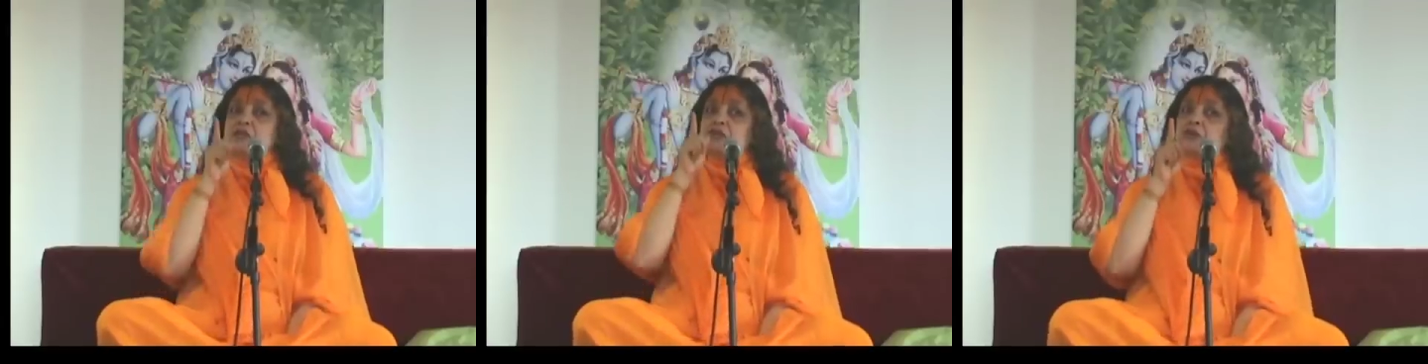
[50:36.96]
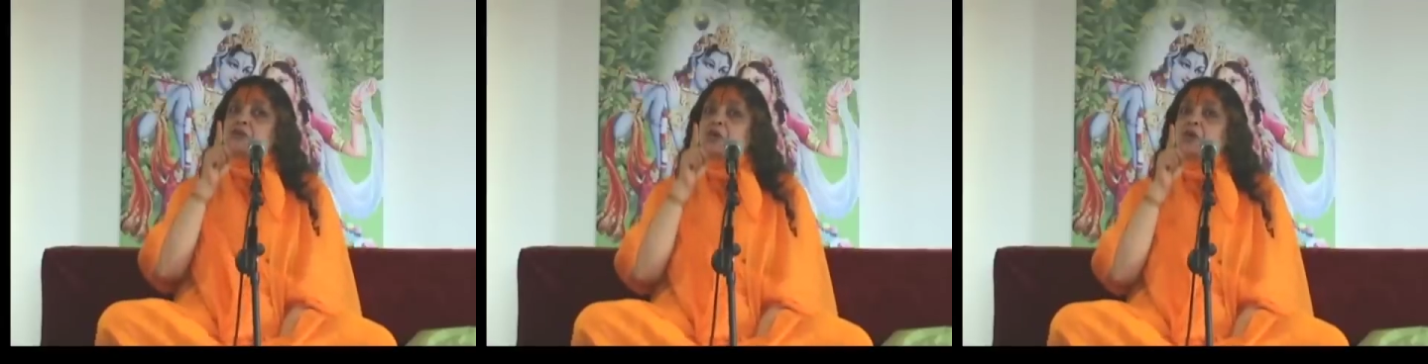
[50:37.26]

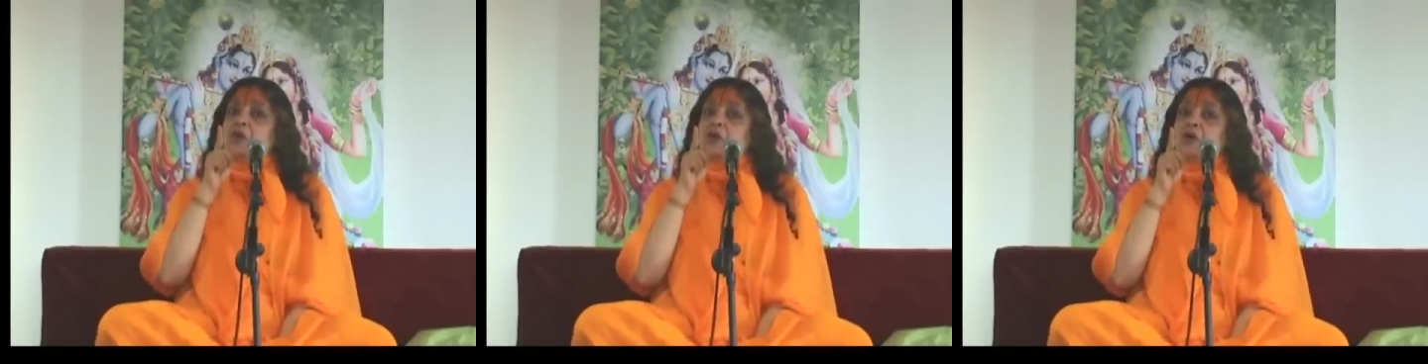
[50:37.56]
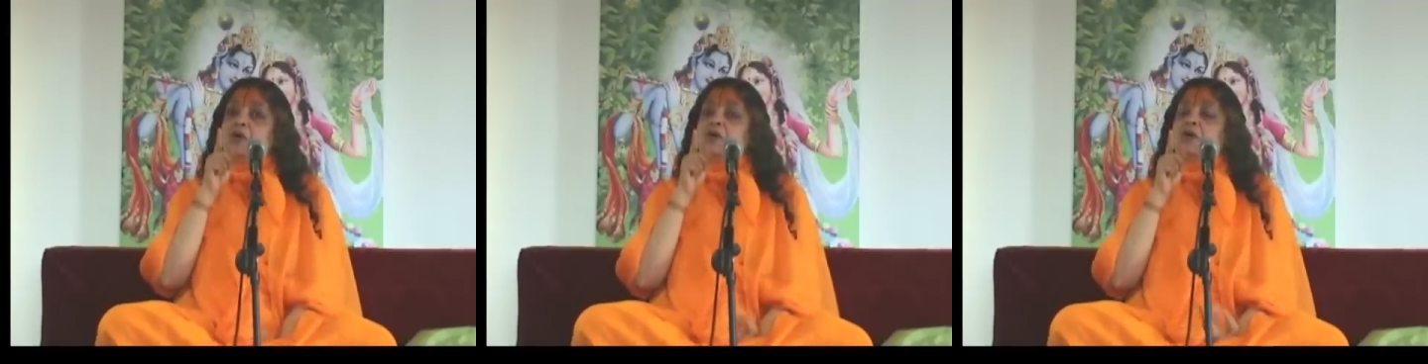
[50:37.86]
to
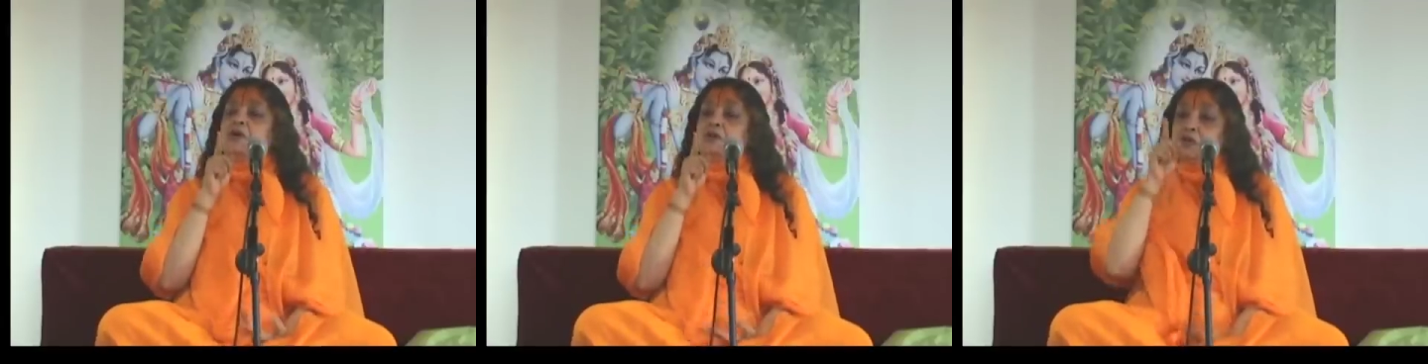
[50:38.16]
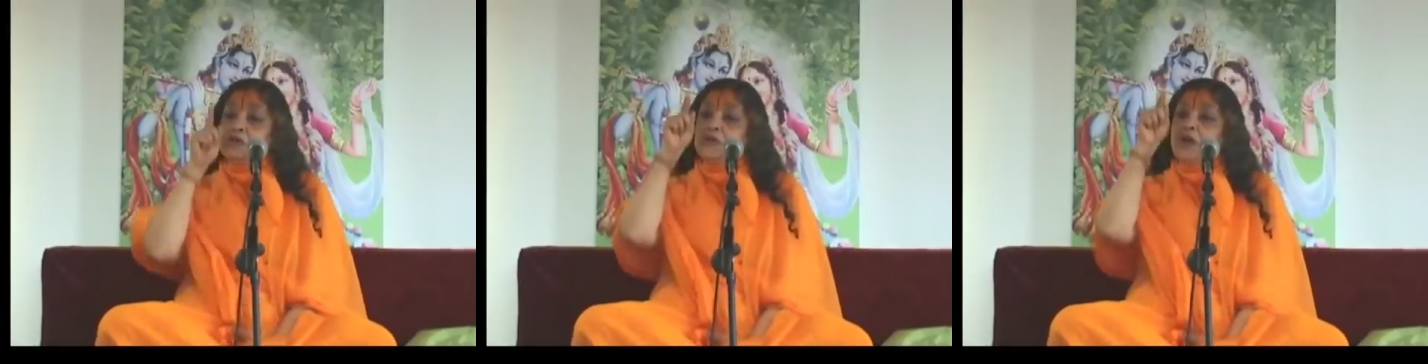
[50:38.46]
go
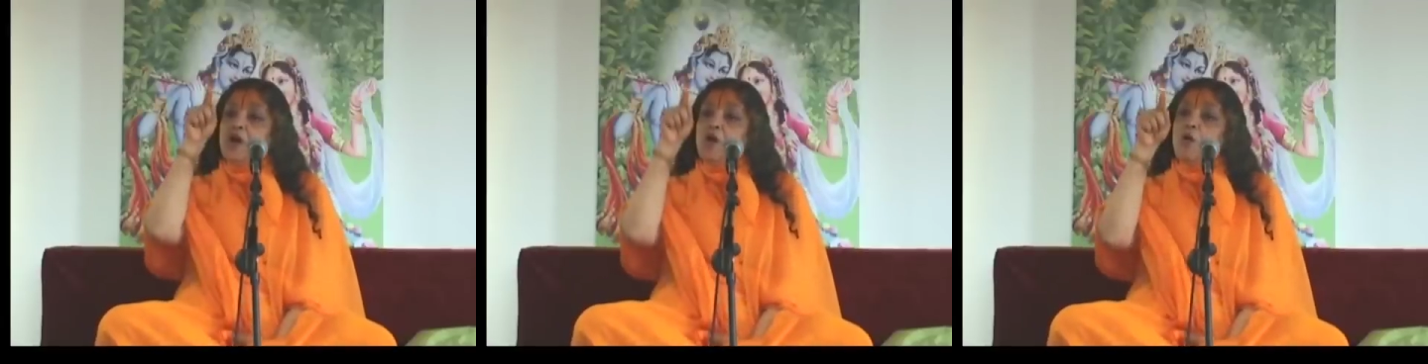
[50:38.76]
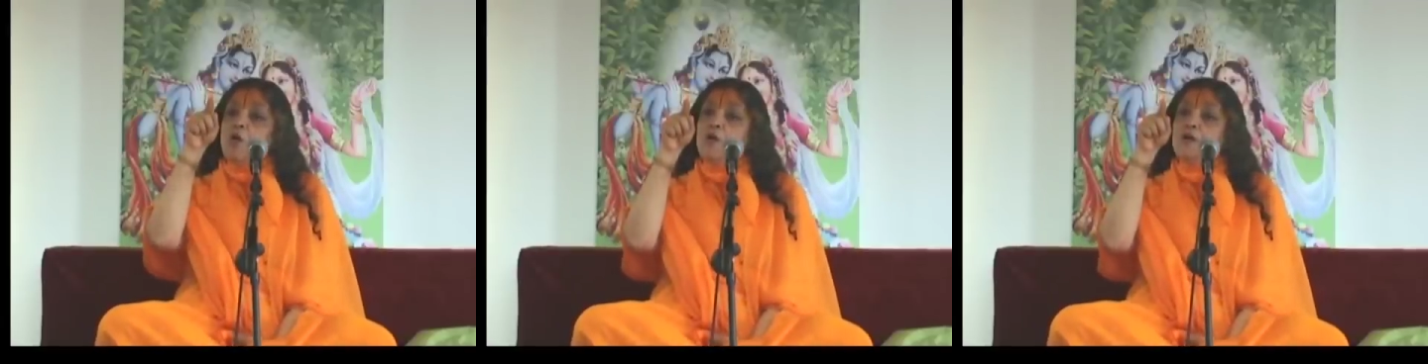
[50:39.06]
to your
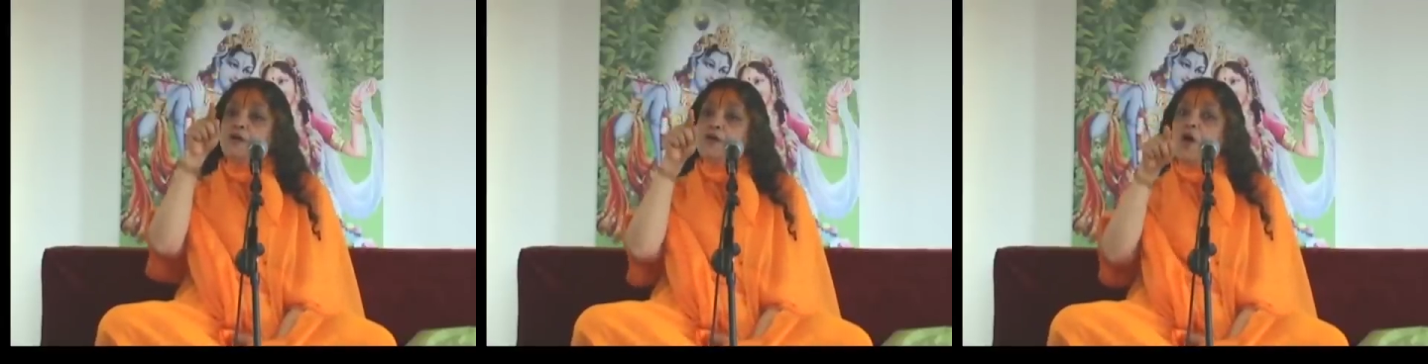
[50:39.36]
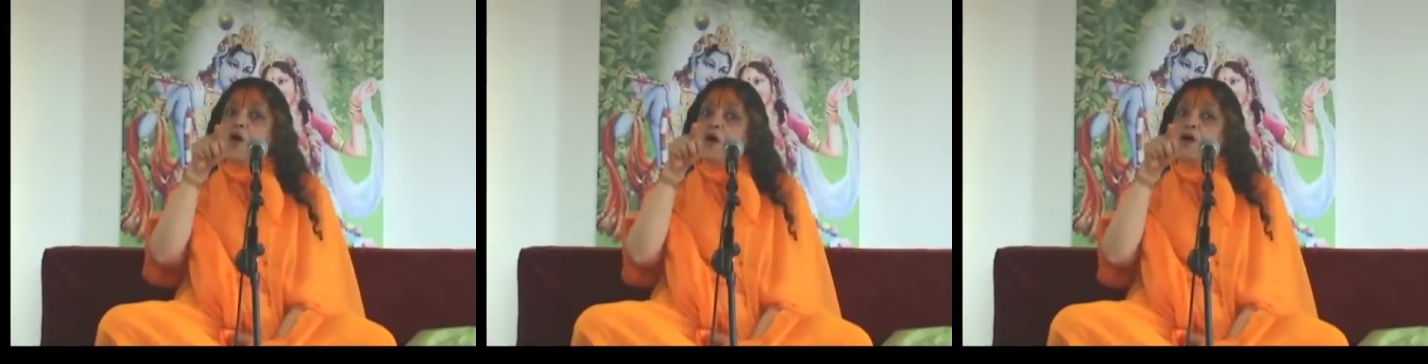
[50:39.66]
own
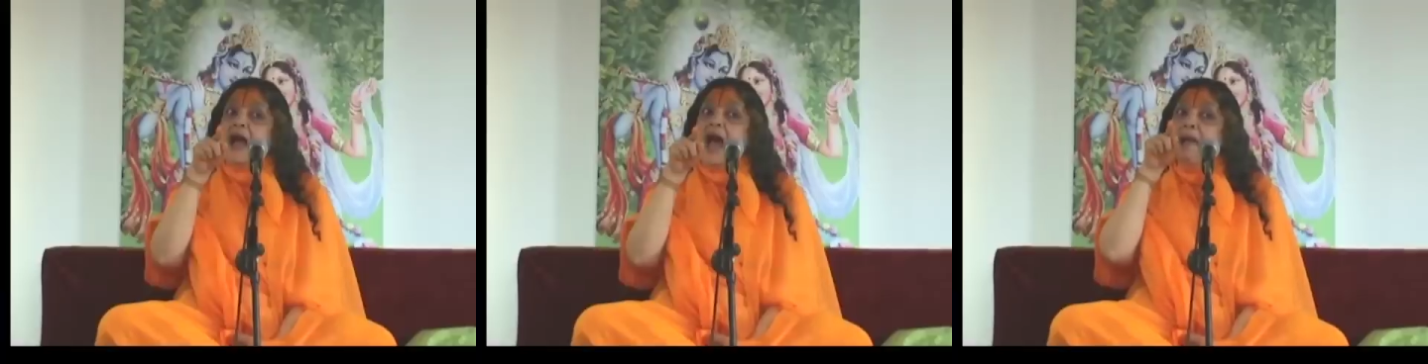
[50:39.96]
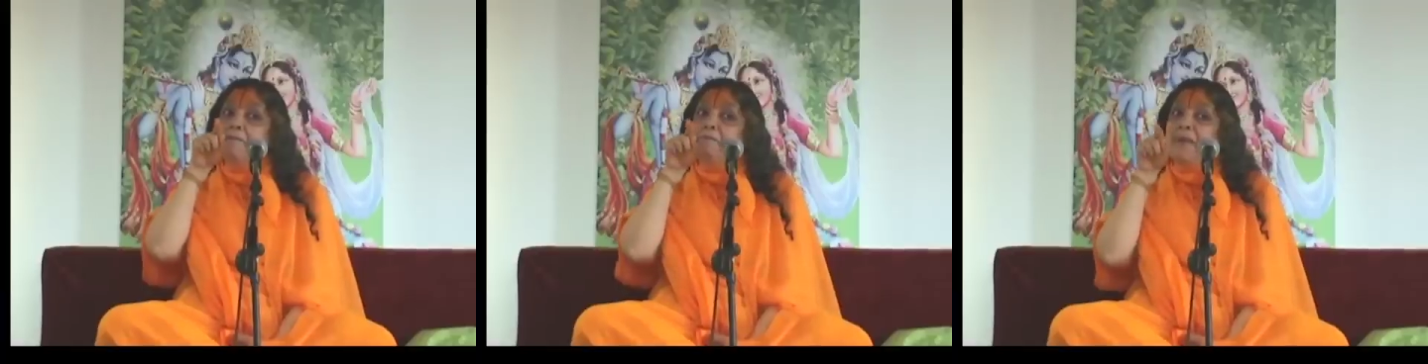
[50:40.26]
door
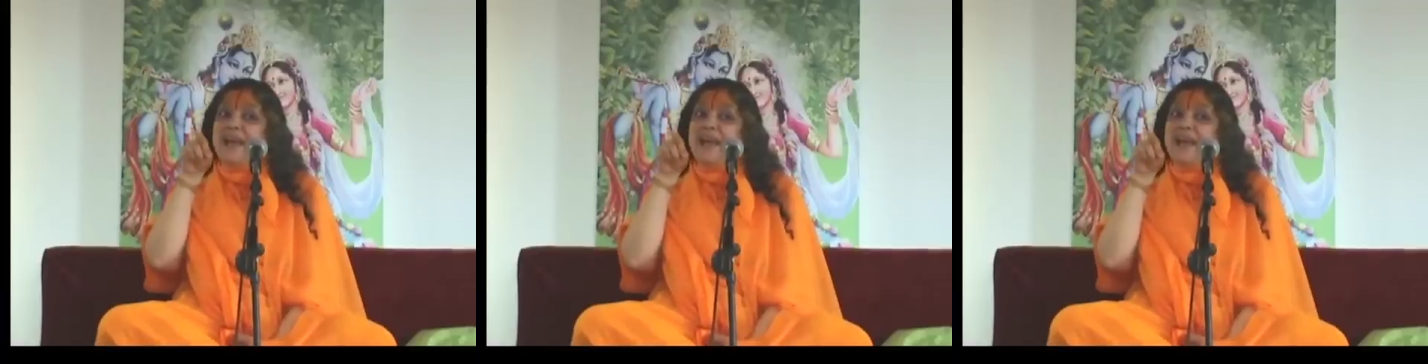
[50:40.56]
and